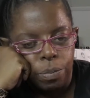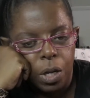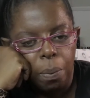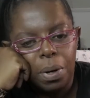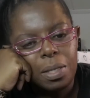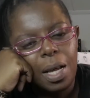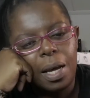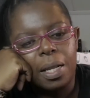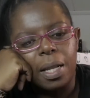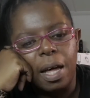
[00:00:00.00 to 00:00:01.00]
I want to say
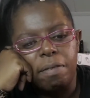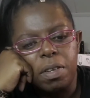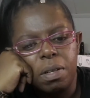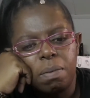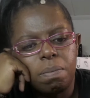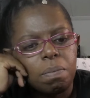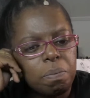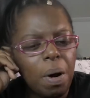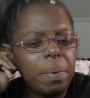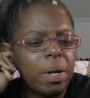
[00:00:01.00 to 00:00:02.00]
eleven.
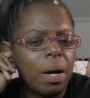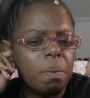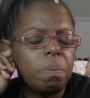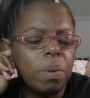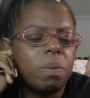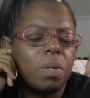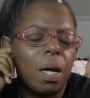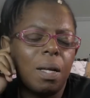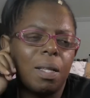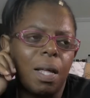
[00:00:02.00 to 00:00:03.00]
Probably, uh, it was
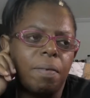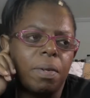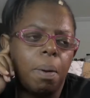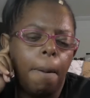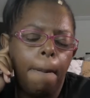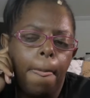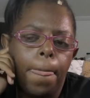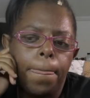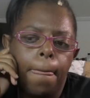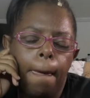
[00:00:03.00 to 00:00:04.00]
eleven.
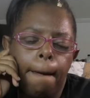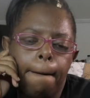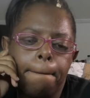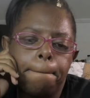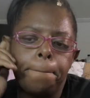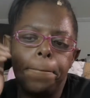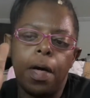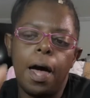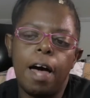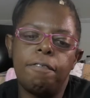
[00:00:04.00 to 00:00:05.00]
Um,
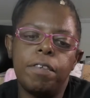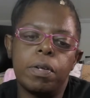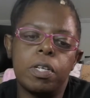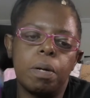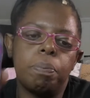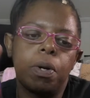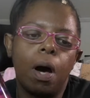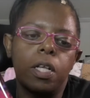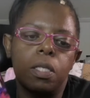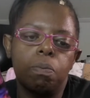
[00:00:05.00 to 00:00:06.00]
I filled it up with
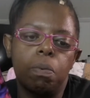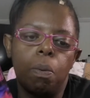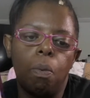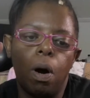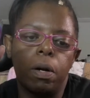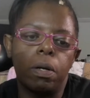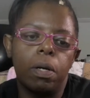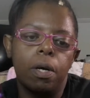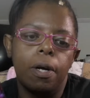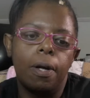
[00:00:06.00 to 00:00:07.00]
ice and water
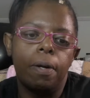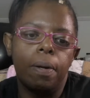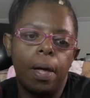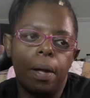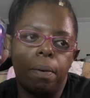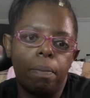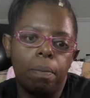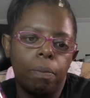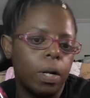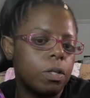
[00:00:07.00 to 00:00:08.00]
and
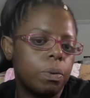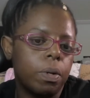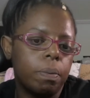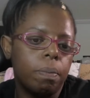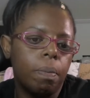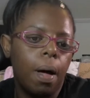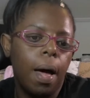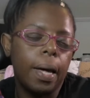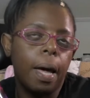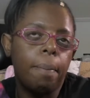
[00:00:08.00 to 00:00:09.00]
went out the door.
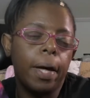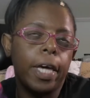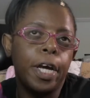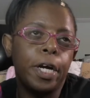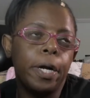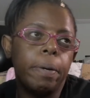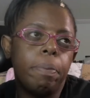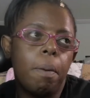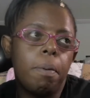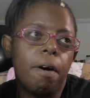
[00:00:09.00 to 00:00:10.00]
I got back here
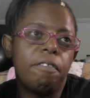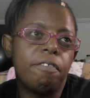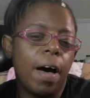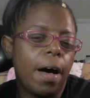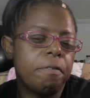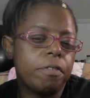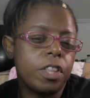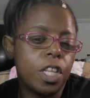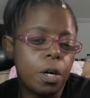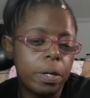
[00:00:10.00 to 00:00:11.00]
probably about five
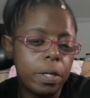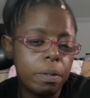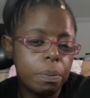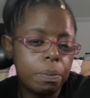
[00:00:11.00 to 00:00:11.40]
thirty.